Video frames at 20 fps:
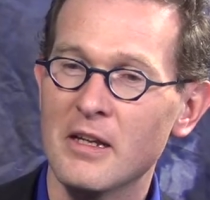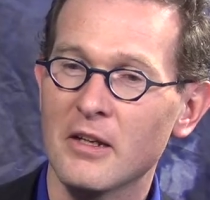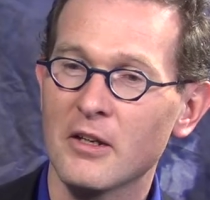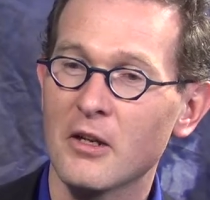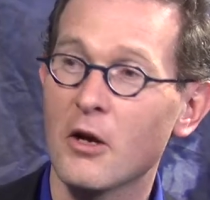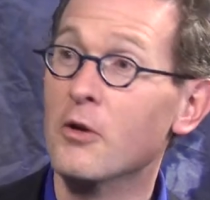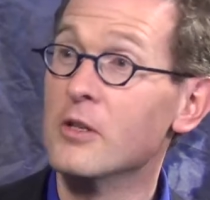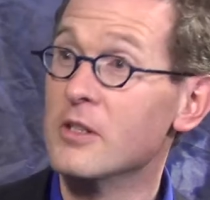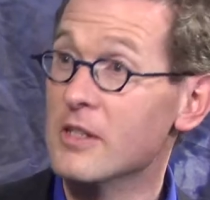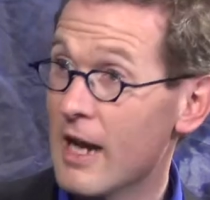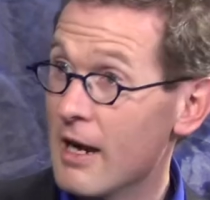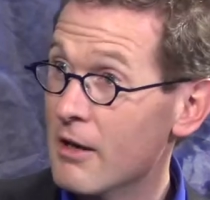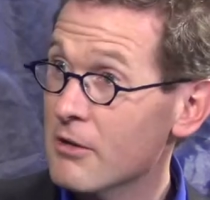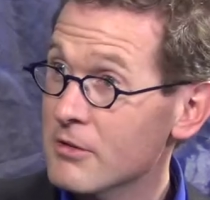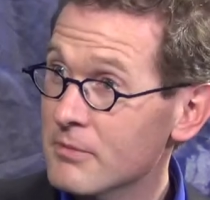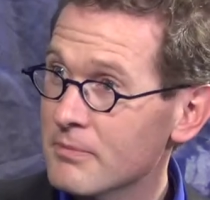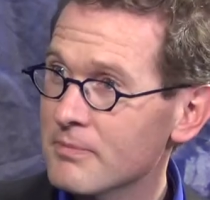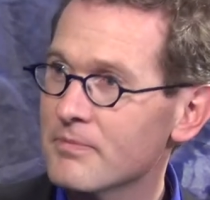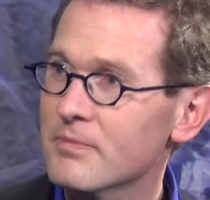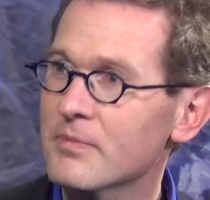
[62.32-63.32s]
going
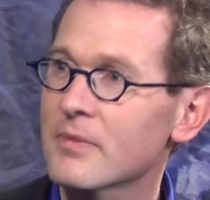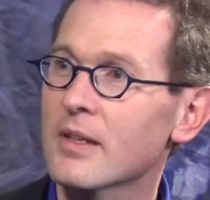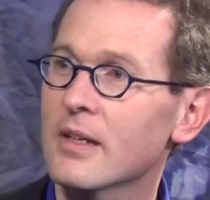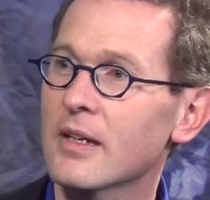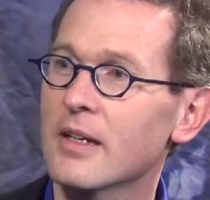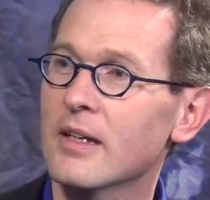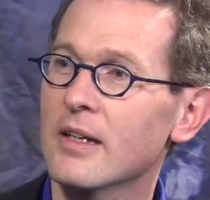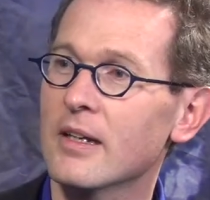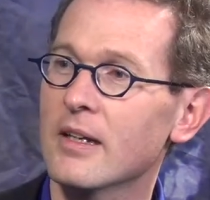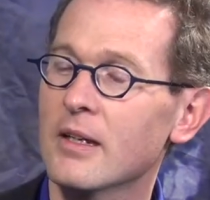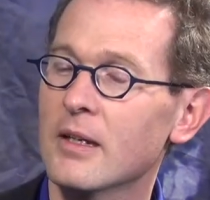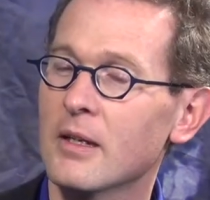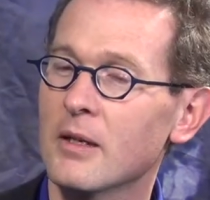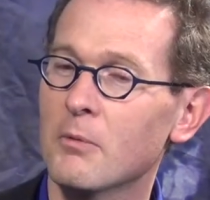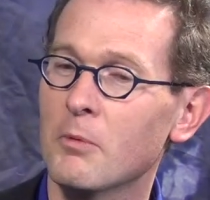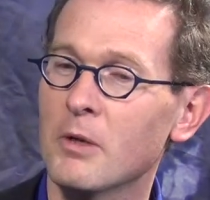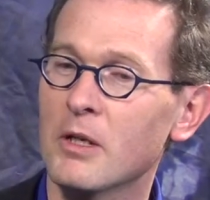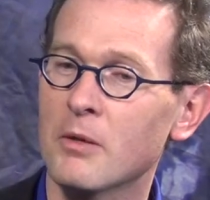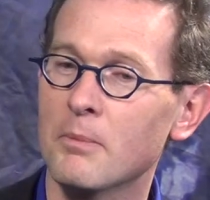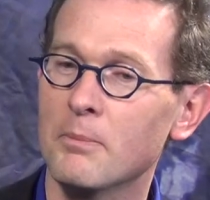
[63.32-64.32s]
down.
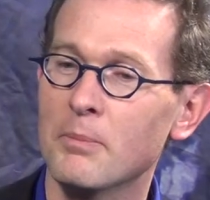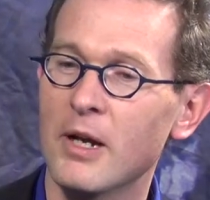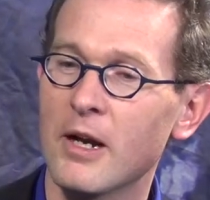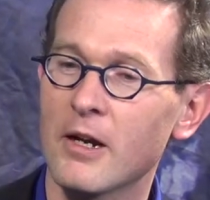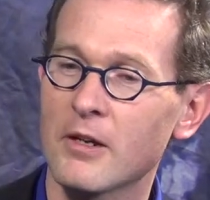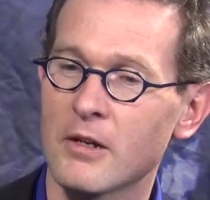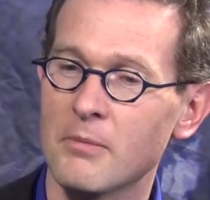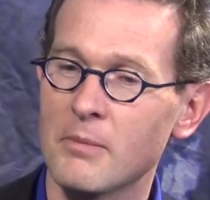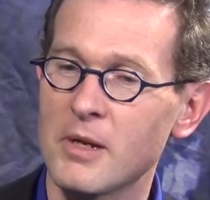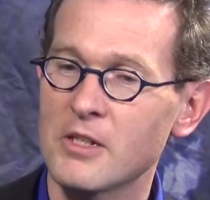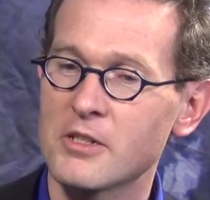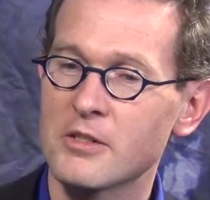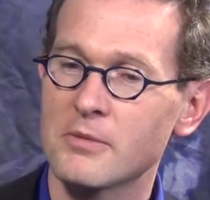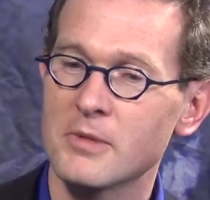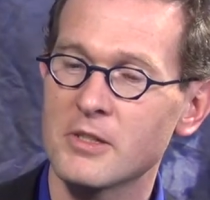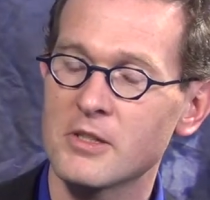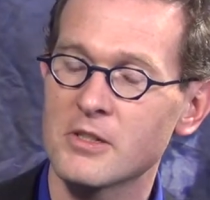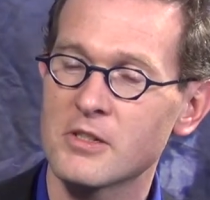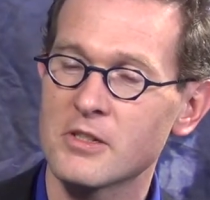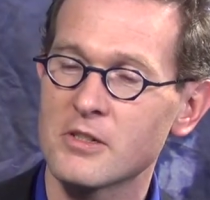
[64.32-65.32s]
We compared our
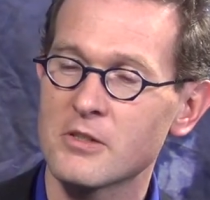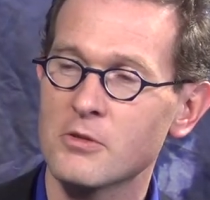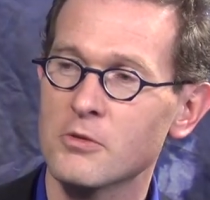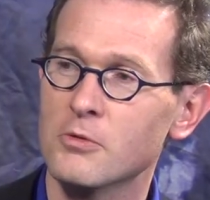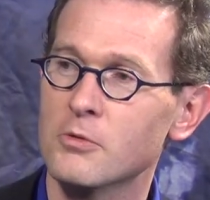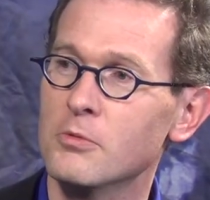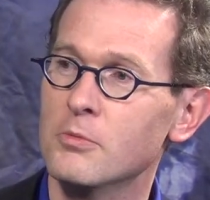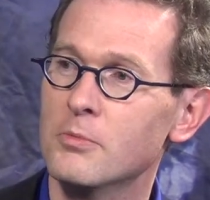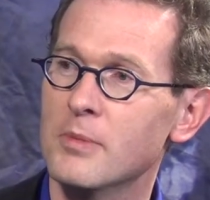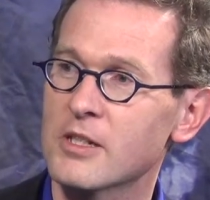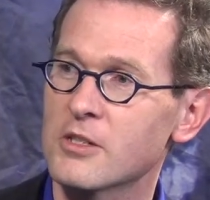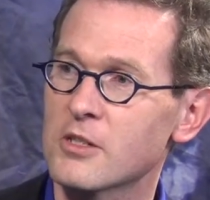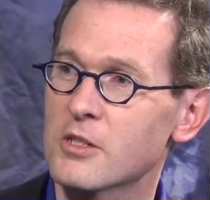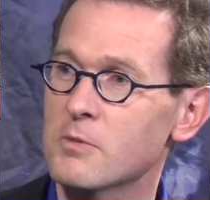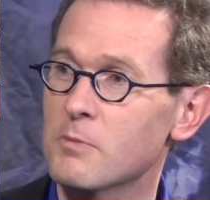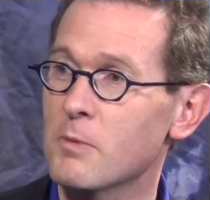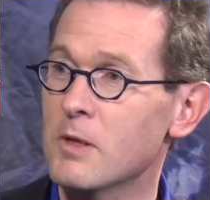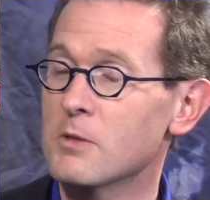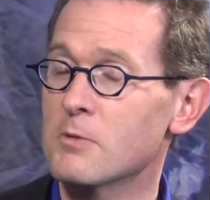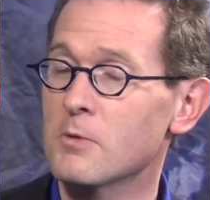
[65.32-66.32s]
measurements to
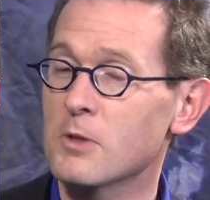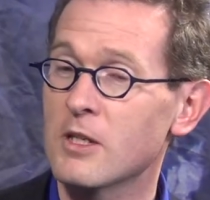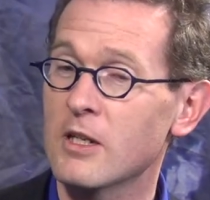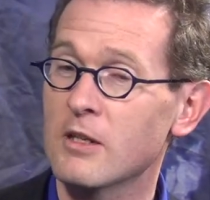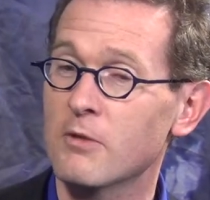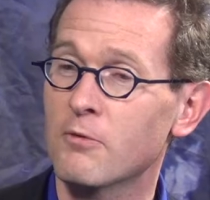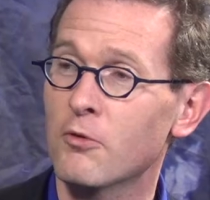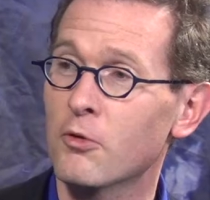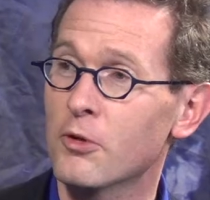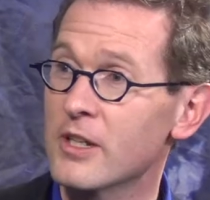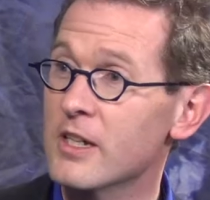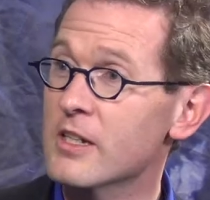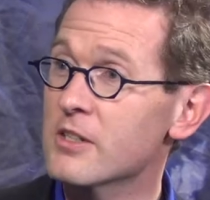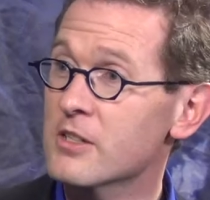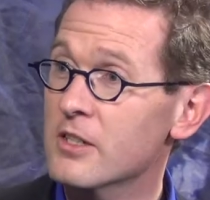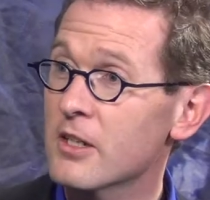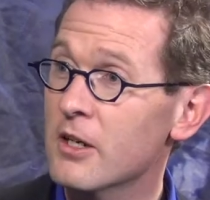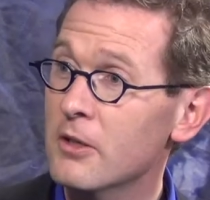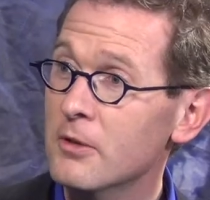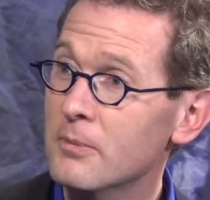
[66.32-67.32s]
measurements we did 4 years
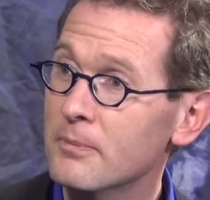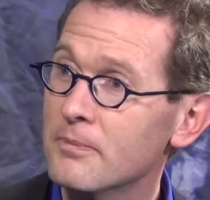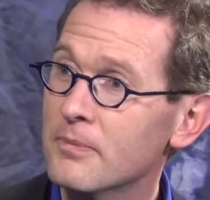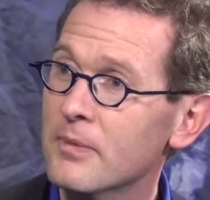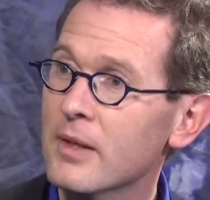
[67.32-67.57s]
ago.